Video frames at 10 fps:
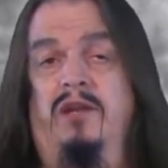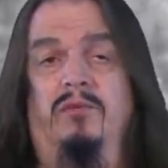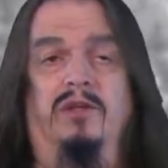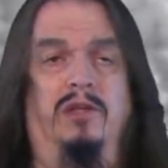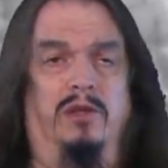
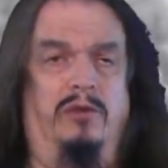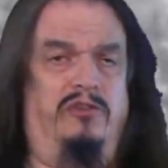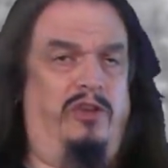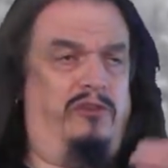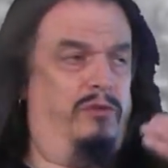when the lower
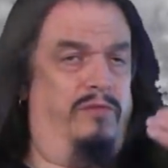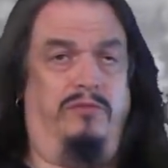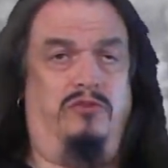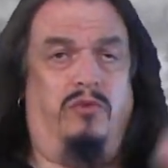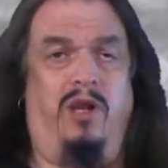jaw sort of
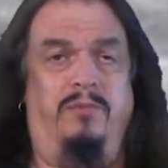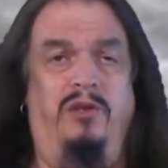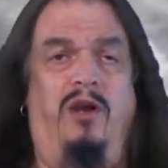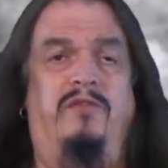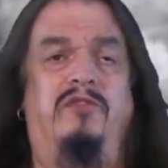dropped
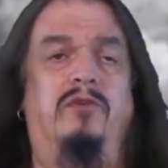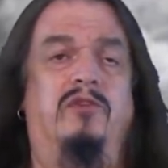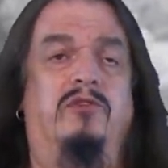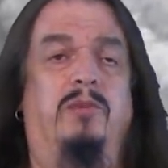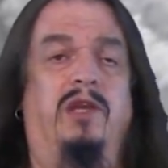off, so to
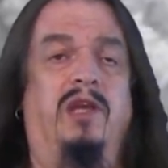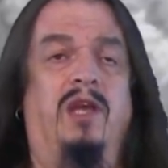speak,